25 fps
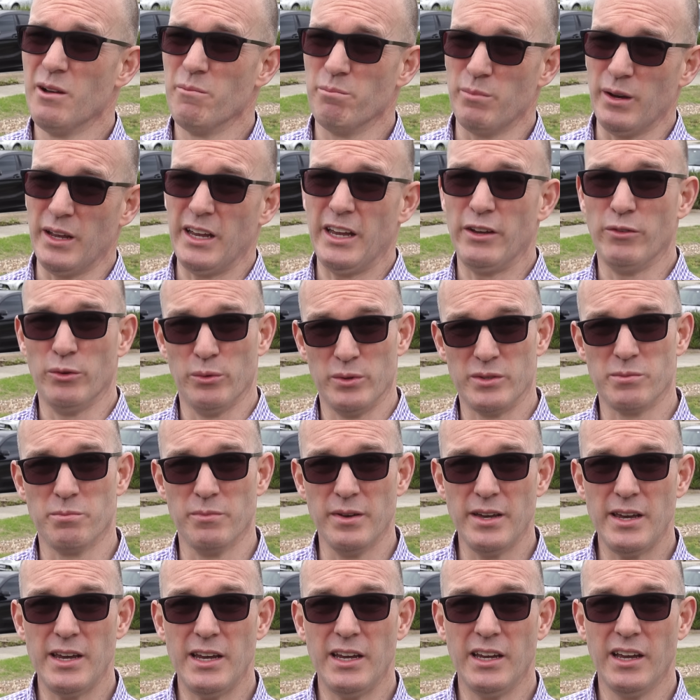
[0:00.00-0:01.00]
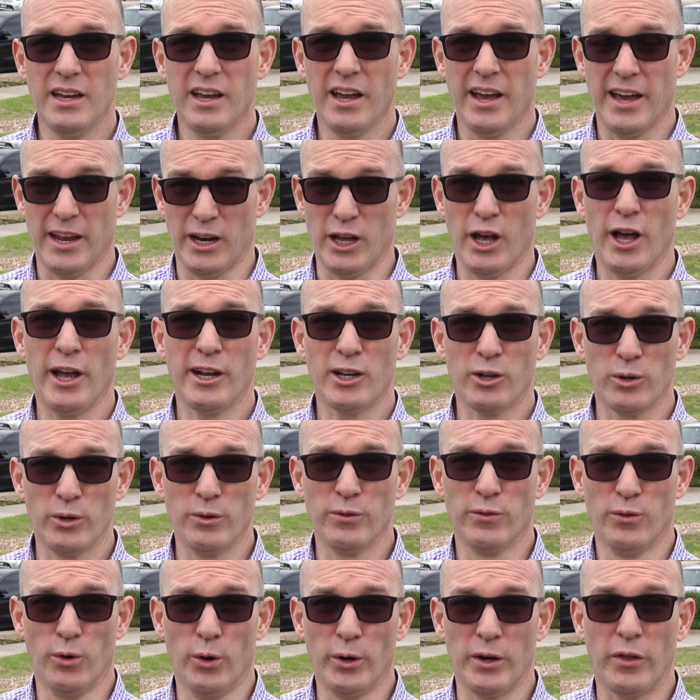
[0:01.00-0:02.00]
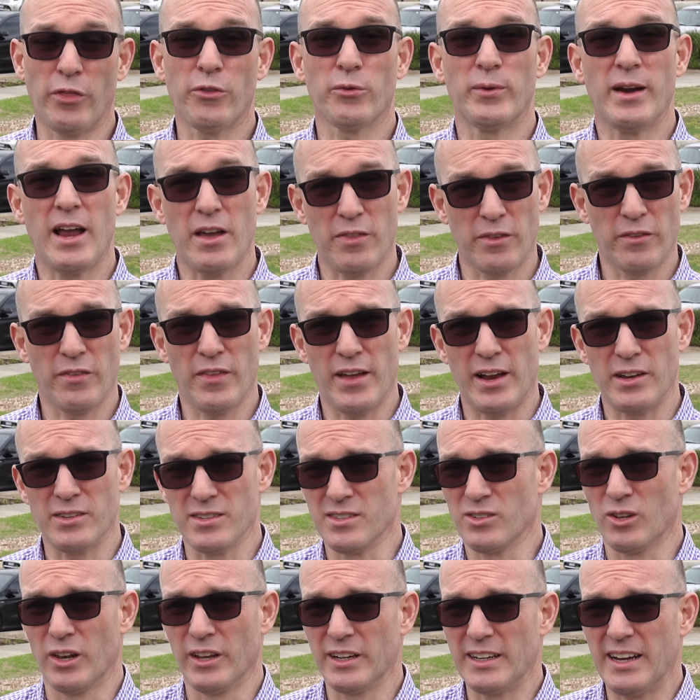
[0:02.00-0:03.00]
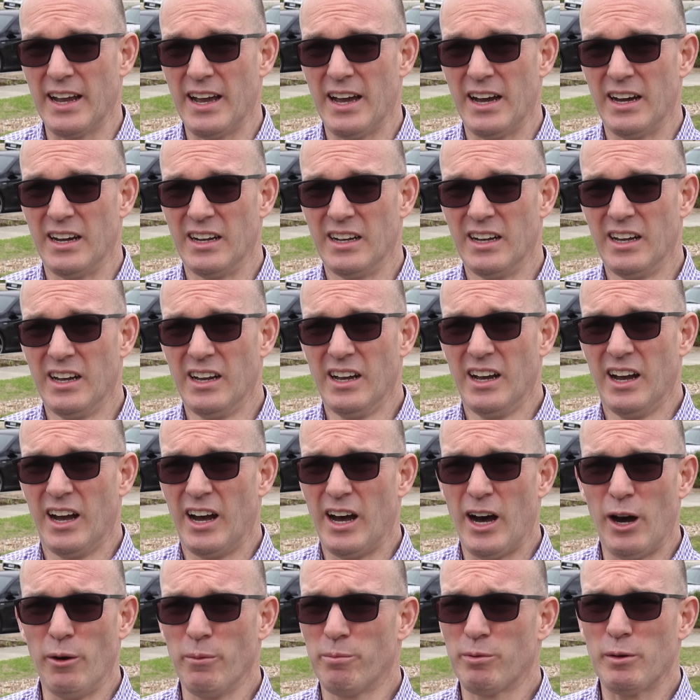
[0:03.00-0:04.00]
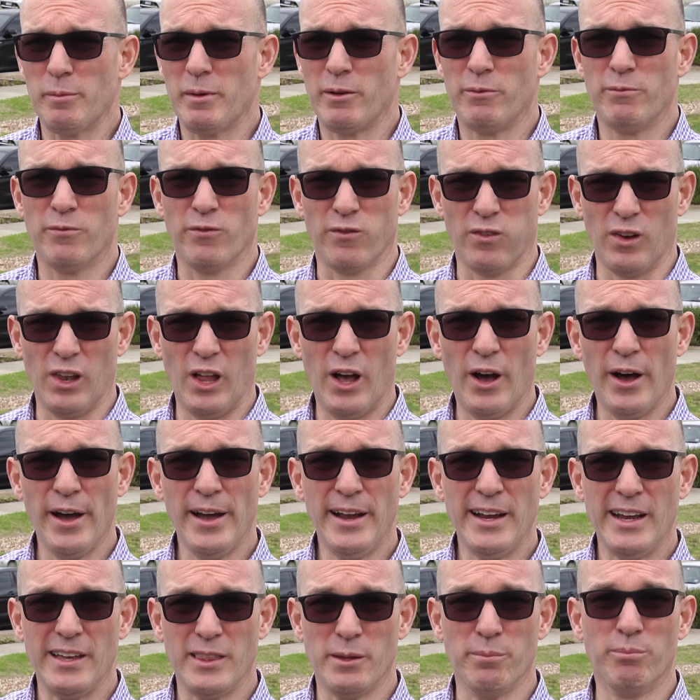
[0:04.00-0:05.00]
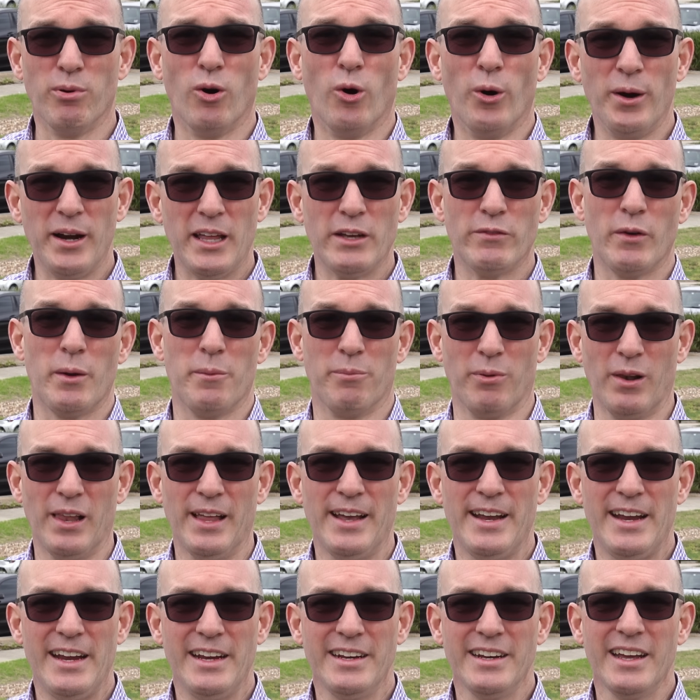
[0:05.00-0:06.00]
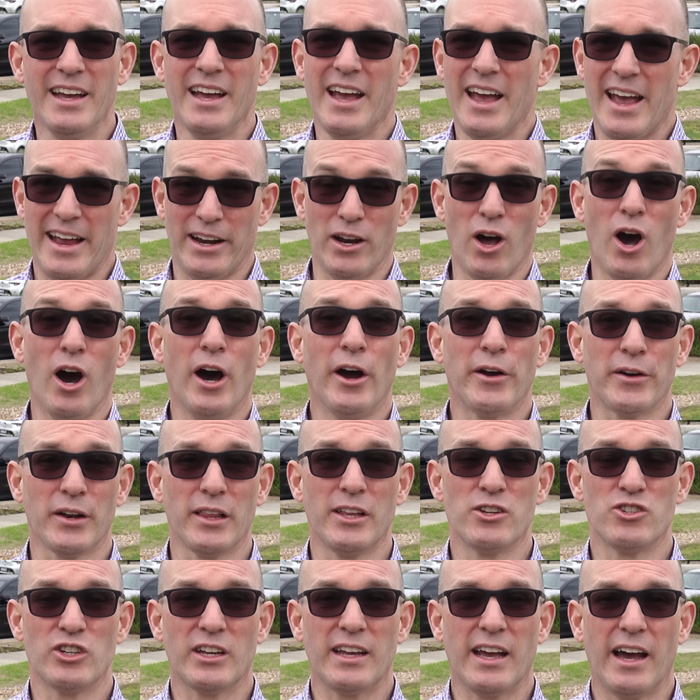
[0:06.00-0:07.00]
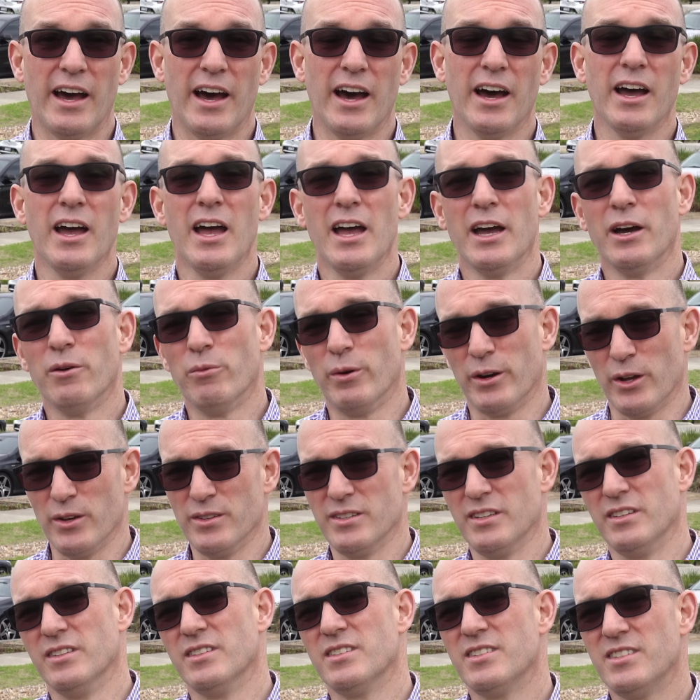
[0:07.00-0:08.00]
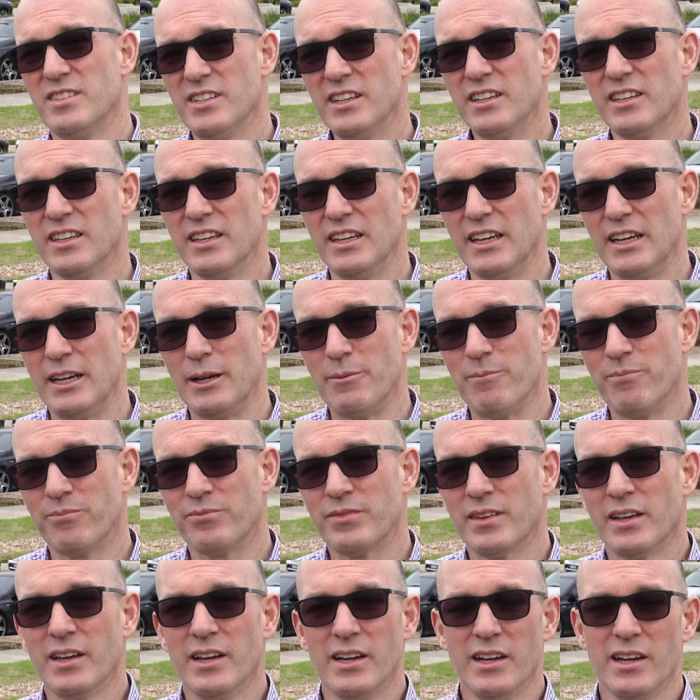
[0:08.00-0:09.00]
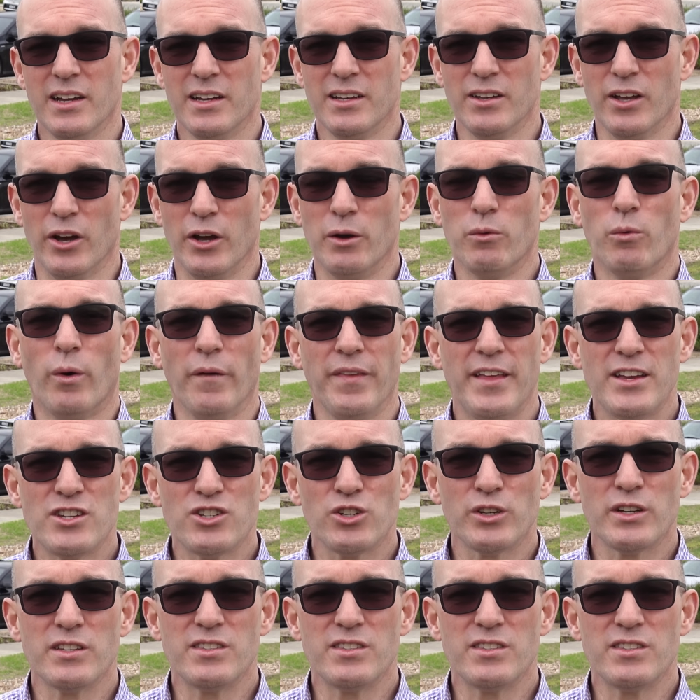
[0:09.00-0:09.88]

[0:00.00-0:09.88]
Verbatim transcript: but if it was me and I could afford a $300,000 car, I would probably fly at the pointy of a plane and hire an electric car when I was in Sydney. No, what they should